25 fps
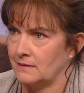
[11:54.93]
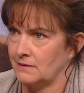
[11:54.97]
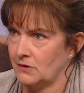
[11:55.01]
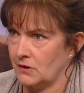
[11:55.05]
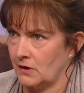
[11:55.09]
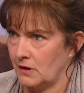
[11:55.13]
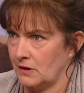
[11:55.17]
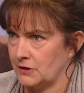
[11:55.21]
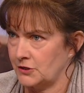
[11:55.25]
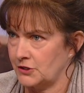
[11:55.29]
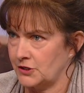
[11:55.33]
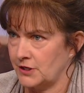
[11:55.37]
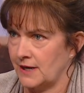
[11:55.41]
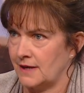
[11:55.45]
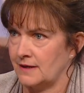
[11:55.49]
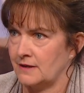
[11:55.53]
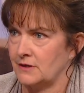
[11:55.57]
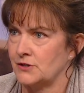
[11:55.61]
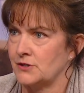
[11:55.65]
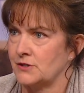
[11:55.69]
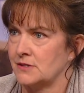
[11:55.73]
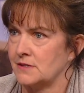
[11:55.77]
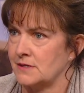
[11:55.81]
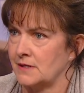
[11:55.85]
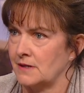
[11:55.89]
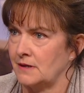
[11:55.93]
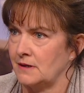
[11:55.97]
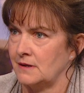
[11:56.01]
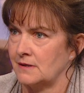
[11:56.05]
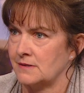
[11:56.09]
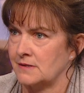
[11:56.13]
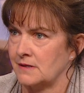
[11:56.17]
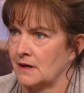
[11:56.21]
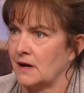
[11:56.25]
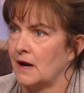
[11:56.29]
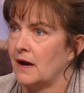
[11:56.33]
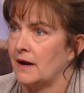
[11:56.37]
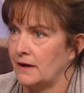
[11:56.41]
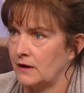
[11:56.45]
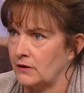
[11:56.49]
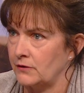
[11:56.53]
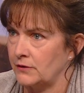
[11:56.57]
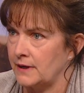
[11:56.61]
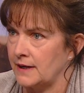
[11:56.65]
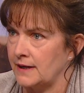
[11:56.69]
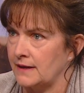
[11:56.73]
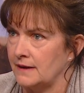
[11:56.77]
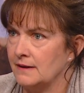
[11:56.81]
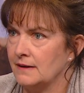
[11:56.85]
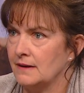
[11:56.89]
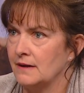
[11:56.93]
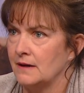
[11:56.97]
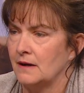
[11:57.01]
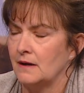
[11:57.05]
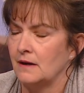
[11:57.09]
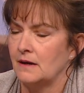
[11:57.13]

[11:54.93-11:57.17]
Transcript: call a challenge is a, is a coyote.